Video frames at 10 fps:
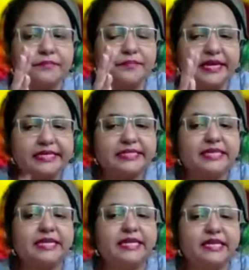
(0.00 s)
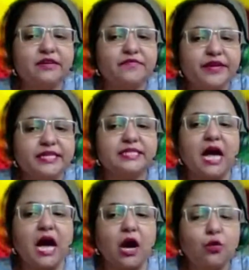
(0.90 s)
basically affects
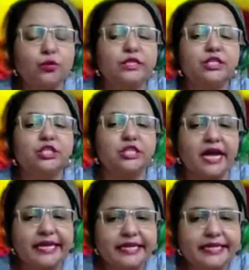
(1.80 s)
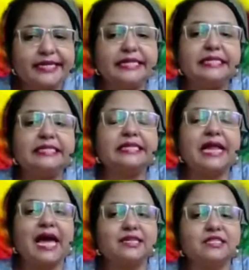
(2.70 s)
how the child
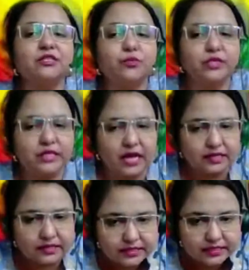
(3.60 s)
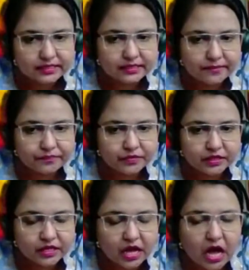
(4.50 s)
interacts with others,
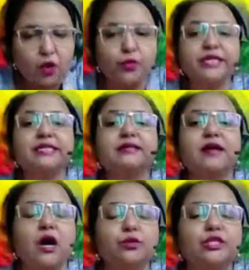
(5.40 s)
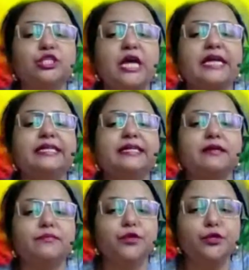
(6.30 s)
how the child
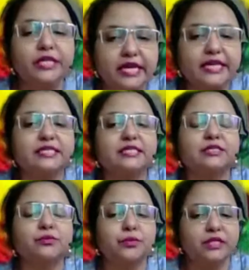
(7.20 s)
communicates,